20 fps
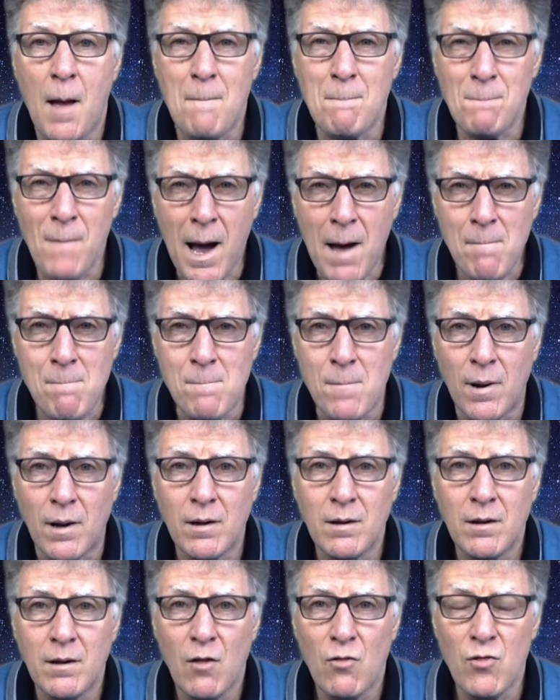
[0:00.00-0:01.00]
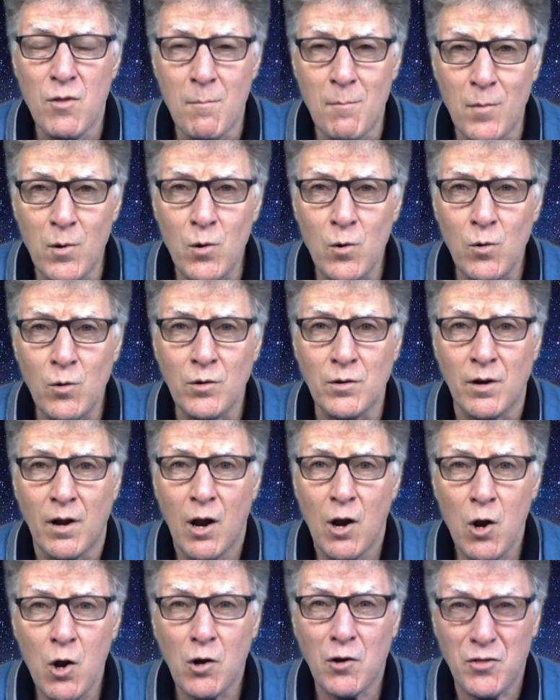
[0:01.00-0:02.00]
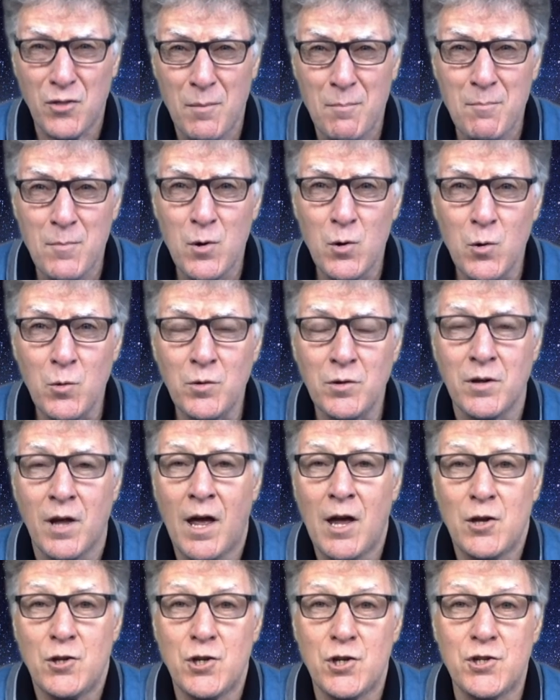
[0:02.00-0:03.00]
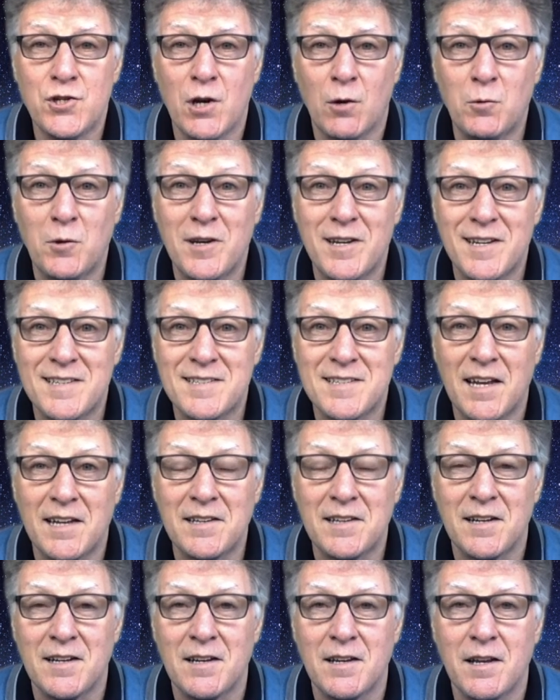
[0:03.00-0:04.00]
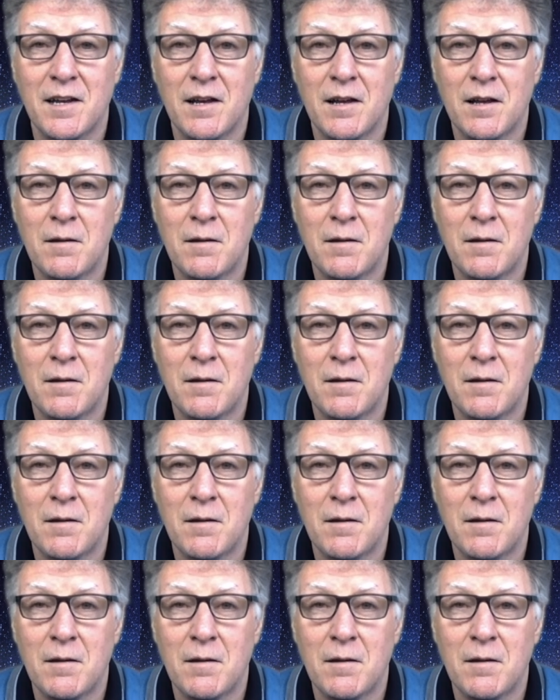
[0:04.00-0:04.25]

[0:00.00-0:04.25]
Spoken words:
"Mum, the moon! Look, the moon!" she shouted excitedly.